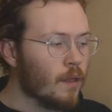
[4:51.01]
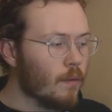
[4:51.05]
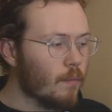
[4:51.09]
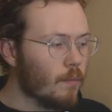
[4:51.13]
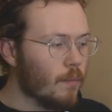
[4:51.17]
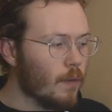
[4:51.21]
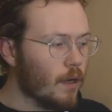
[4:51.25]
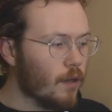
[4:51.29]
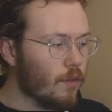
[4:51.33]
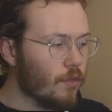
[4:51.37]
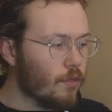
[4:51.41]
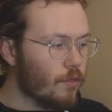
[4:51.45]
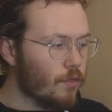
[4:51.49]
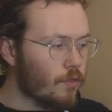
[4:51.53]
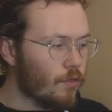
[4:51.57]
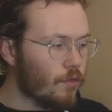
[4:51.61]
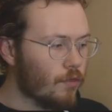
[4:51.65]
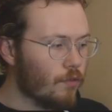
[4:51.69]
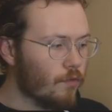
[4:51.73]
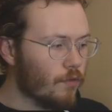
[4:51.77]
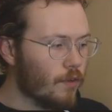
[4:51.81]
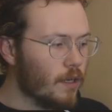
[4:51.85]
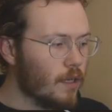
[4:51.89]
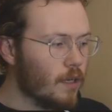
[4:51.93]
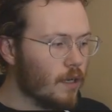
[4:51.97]
by
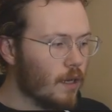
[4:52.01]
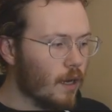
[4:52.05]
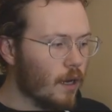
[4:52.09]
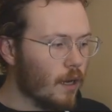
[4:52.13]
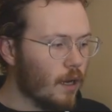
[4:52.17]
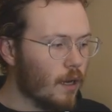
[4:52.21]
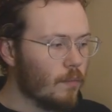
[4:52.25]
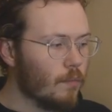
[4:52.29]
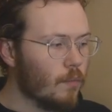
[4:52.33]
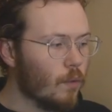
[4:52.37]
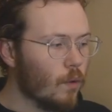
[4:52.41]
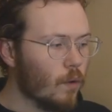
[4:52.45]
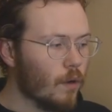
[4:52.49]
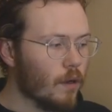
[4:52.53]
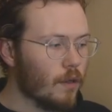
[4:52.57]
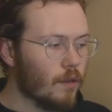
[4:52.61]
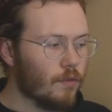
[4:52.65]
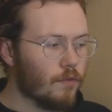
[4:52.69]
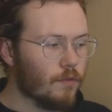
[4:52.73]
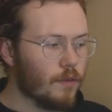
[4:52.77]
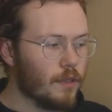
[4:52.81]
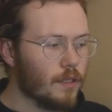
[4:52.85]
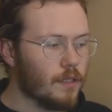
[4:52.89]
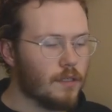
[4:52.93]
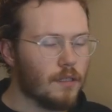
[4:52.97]

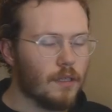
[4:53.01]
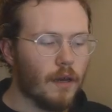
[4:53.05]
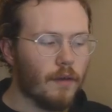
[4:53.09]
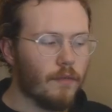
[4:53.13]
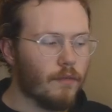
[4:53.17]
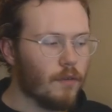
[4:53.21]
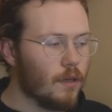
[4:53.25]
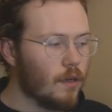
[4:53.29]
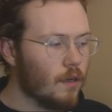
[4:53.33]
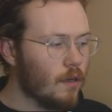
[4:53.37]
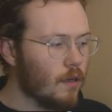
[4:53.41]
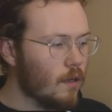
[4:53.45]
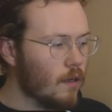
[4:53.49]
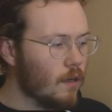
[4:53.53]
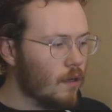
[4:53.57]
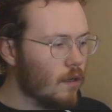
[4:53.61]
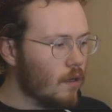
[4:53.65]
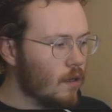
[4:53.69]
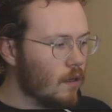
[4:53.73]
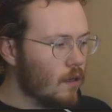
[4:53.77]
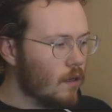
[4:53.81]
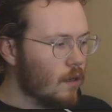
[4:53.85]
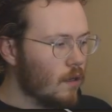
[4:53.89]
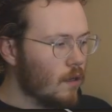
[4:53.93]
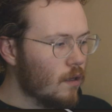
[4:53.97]

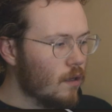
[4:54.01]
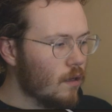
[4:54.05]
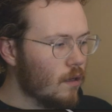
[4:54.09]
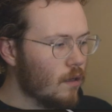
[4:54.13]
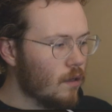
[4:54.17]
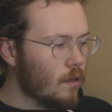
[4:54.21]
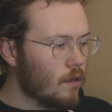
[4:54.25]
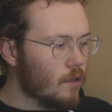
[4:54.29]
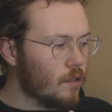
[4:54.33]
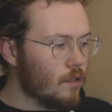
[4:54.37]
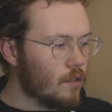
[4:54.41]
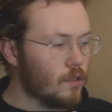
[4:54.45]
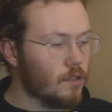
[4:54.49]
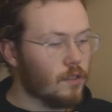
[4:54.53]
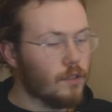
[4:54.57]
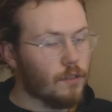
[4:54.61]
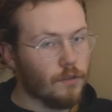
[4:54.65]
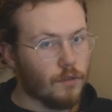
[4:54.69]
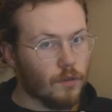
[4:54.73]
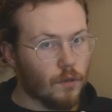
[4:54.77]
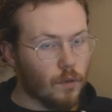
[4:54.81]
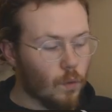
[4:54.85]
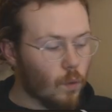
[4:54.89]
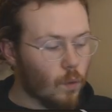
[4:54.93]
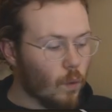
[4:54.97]

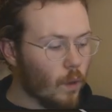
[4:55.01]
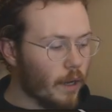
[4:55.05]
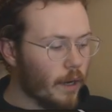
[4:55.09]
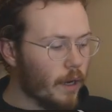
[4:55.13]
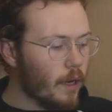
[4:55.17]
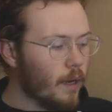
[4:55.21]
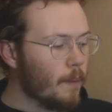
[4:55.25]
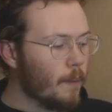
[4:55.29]
39.3701.